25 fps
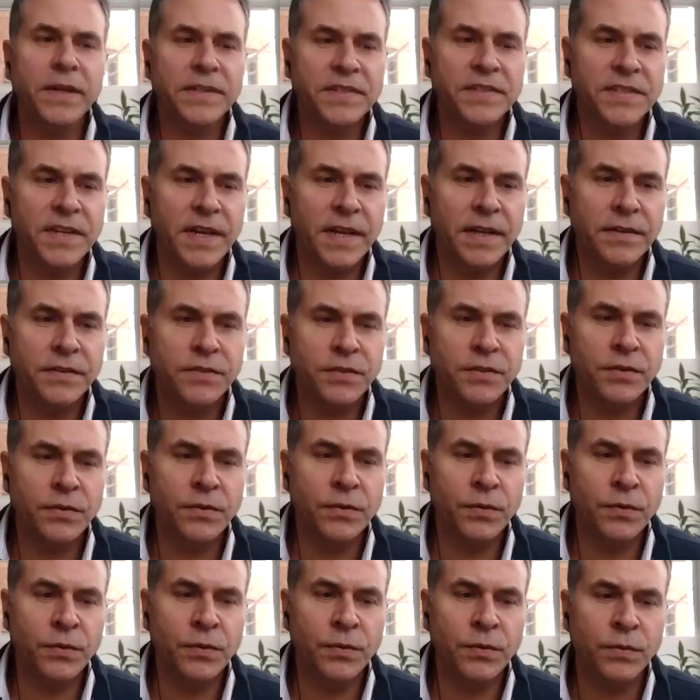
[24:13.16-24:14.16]
extent
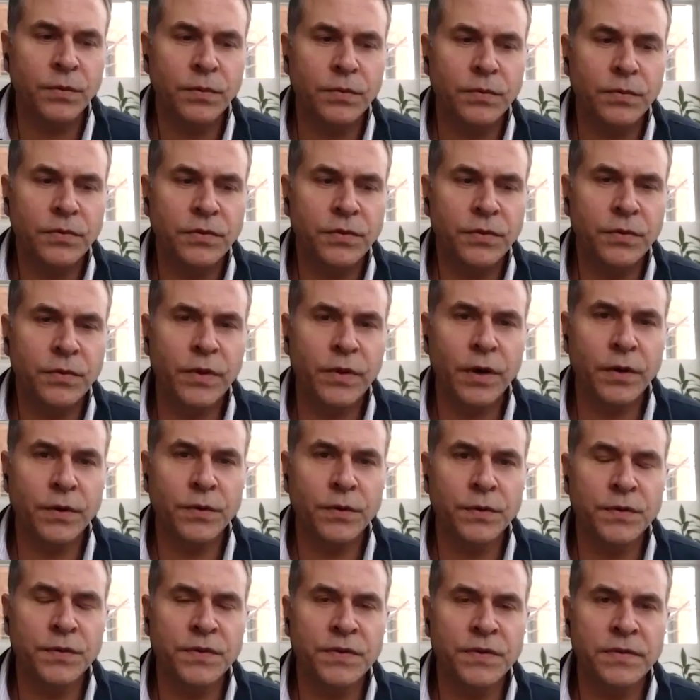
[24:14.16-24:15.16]
do, do
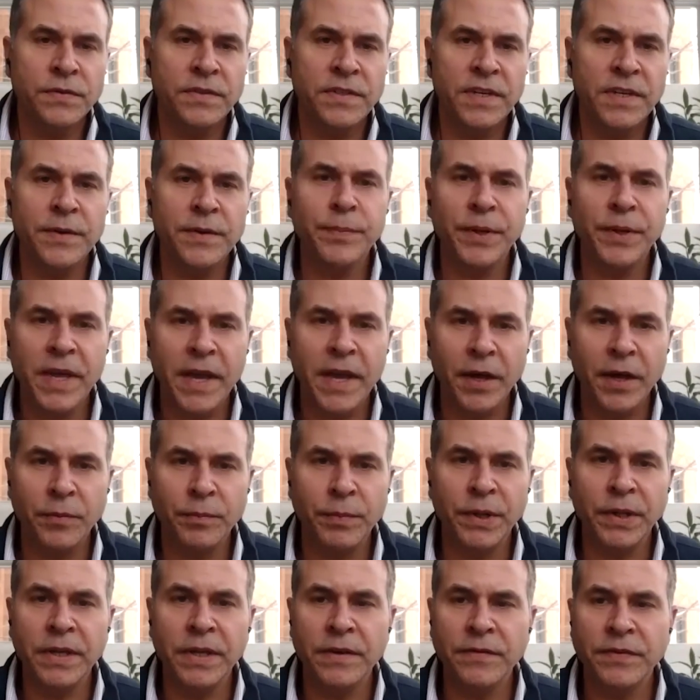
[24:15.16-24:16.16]
those deeply held
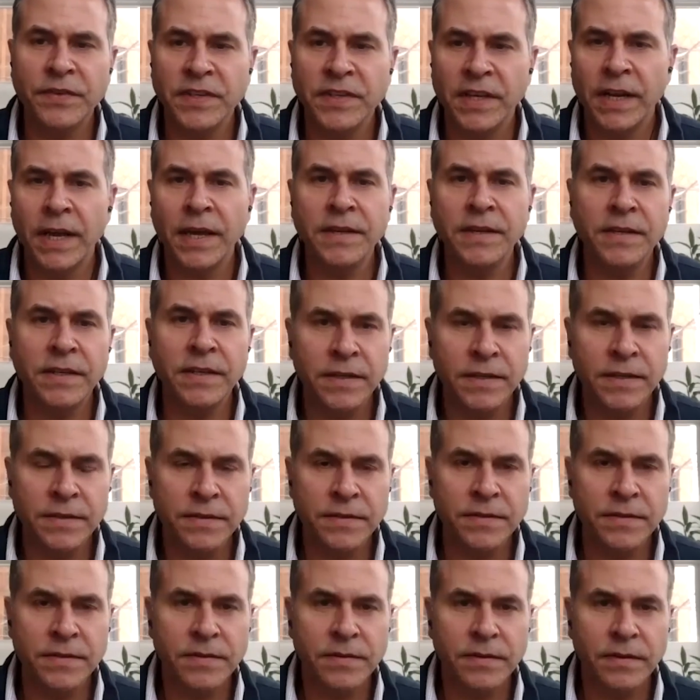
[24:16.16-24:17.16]
beliefs and
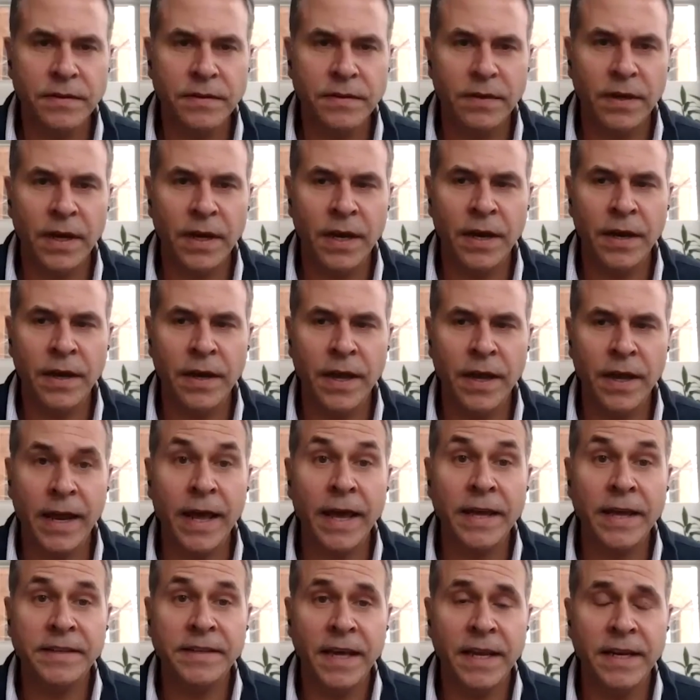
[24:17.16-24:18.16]
ideas uh, and
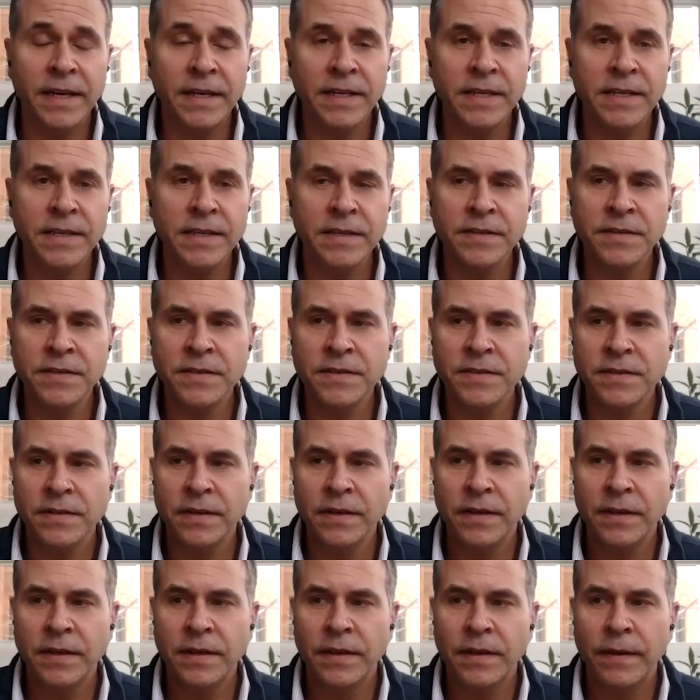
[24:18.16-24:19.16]
identities
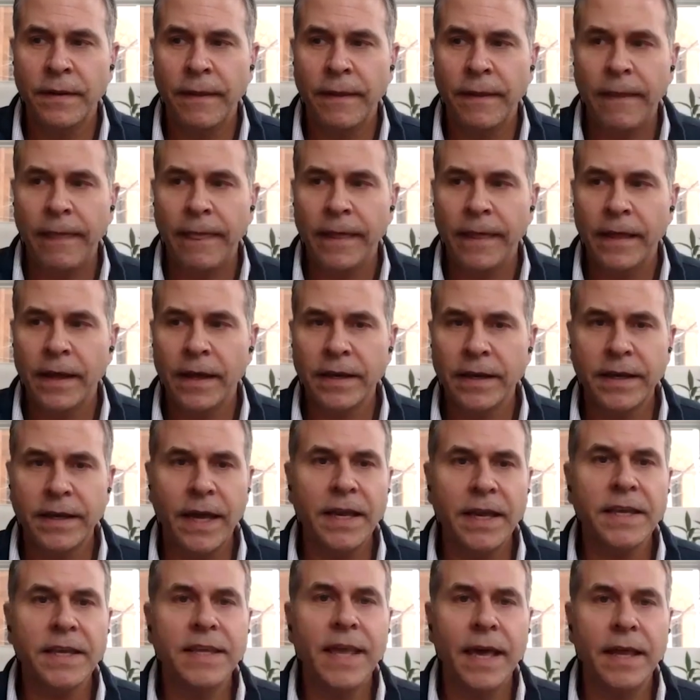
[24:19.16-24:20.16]

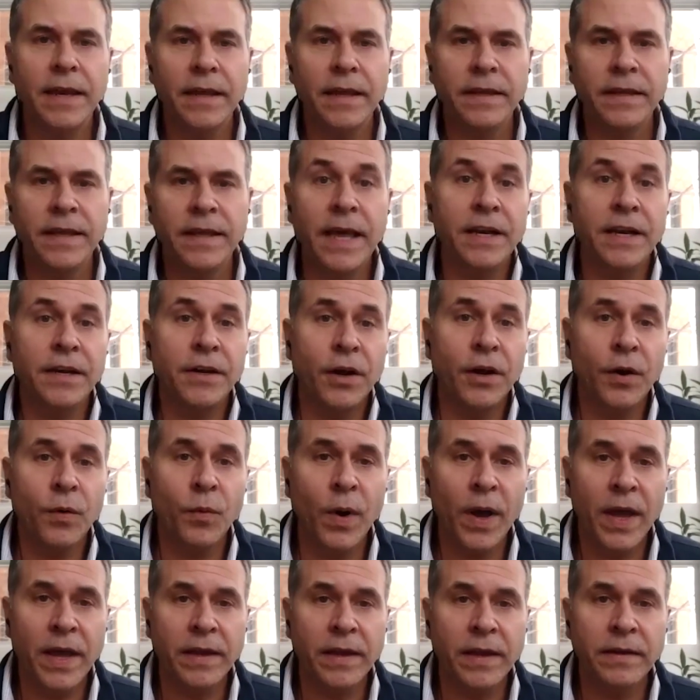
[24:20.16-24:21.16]
kind of get get in our
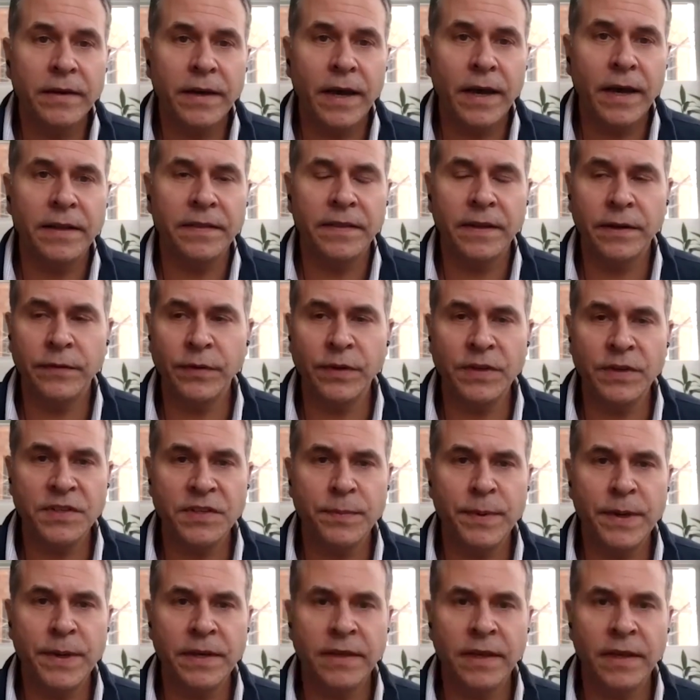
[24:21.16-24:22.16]
way cognitively
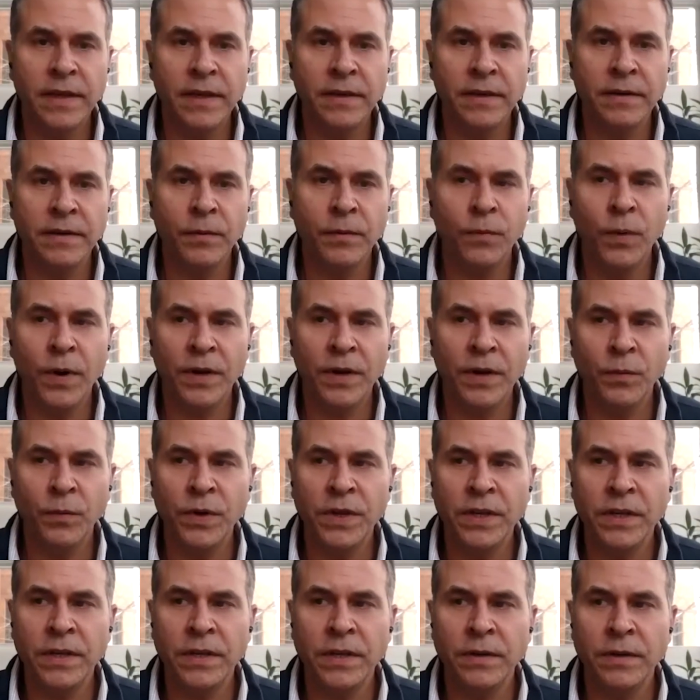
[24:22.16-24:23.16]
speaking when
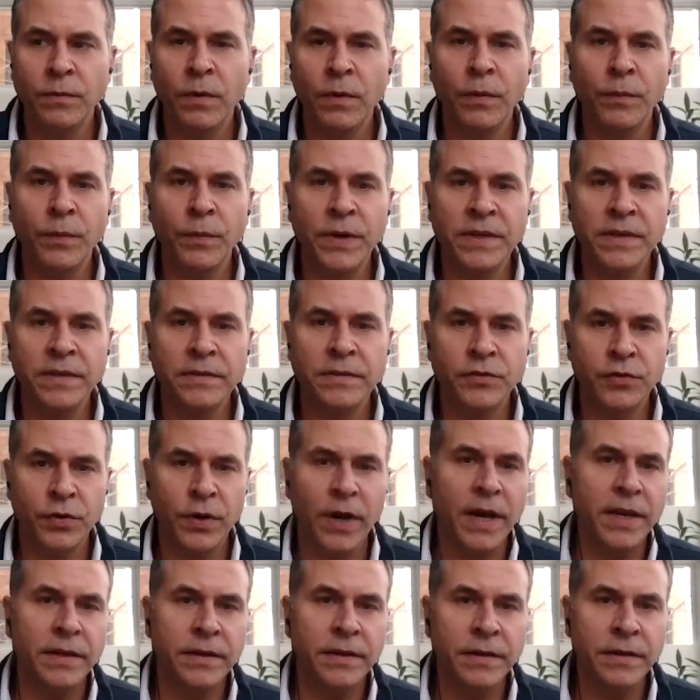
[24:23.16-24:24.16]
we when we
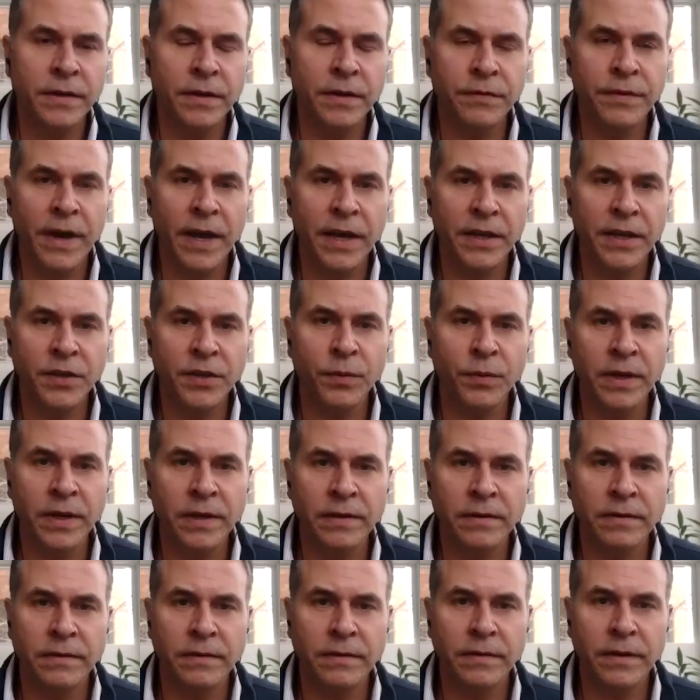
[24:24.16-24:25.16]
try to
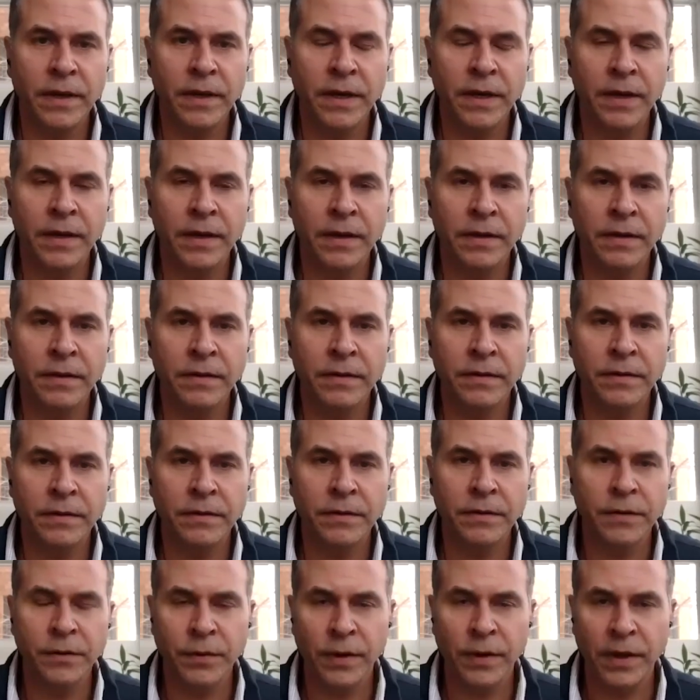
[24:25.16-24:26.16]
evaluate uh, the
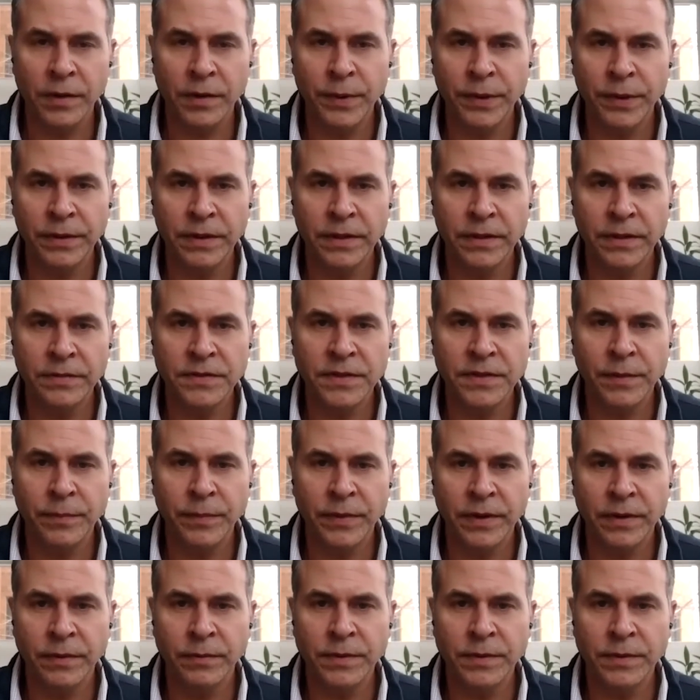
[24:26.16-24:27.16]
the credibility of
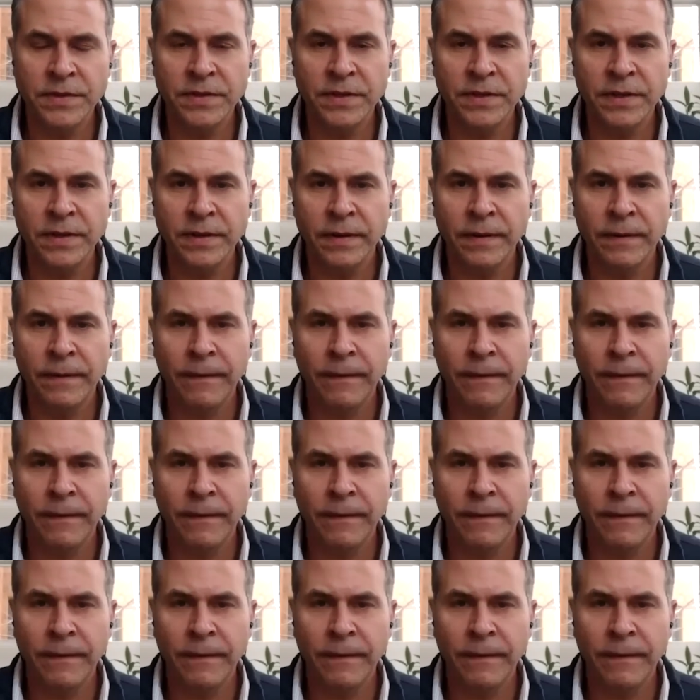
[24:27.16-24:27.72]
something we see